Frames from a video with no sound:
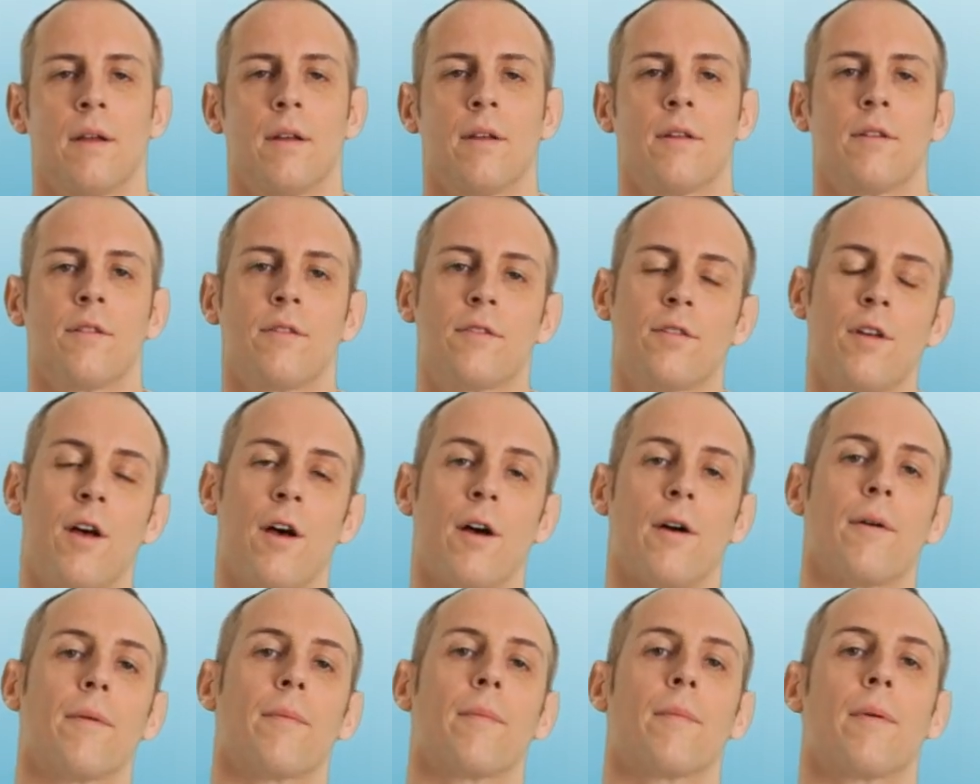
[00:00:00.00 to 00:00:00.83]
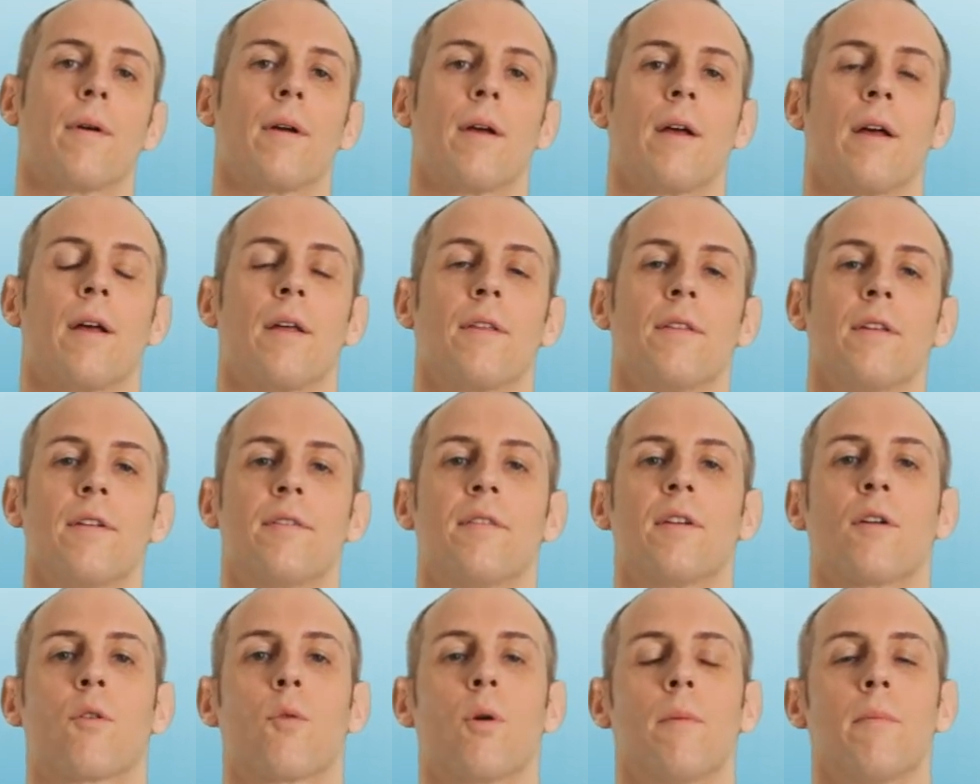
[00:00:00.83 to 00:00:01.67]
So, this
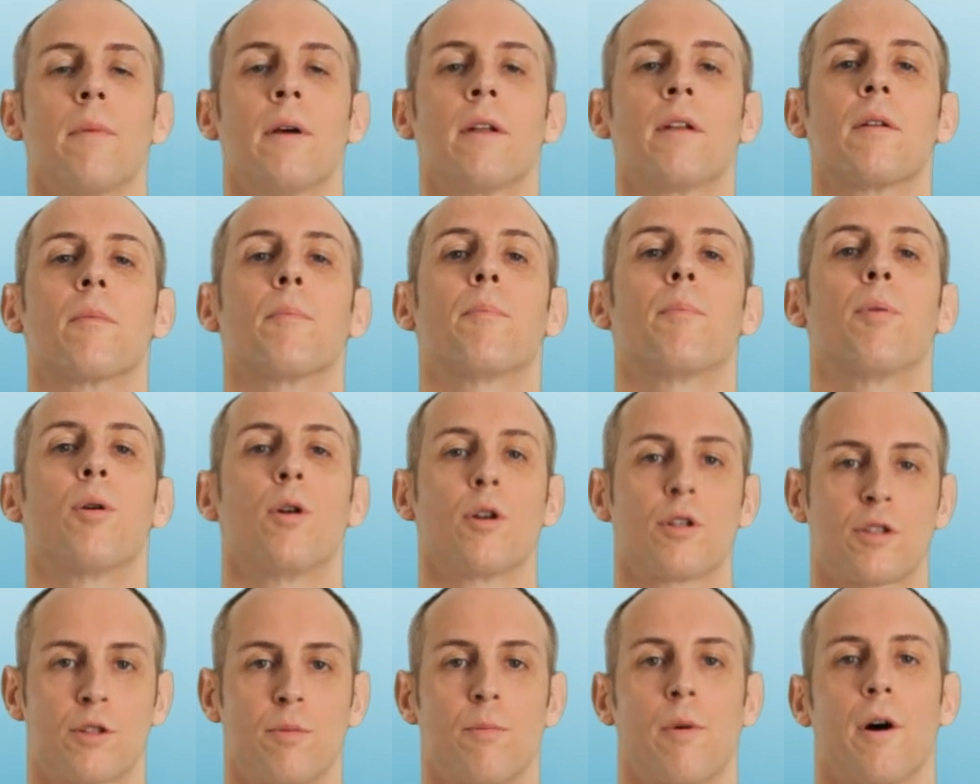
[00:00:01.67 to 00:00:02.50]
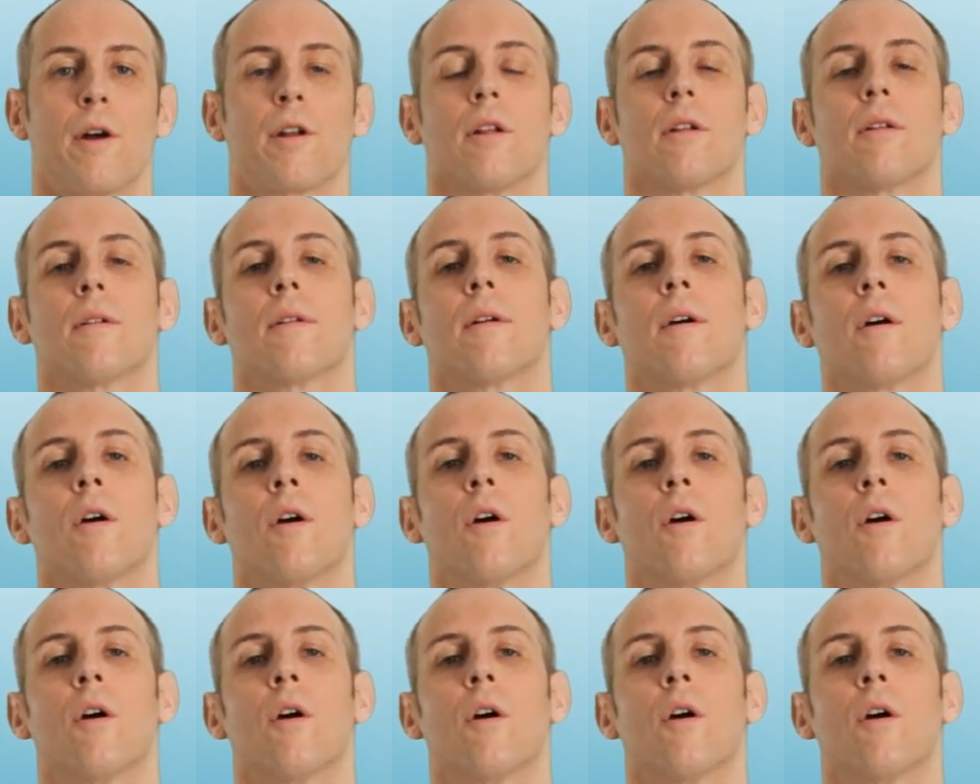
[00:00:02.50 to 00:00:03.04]
equipment push model,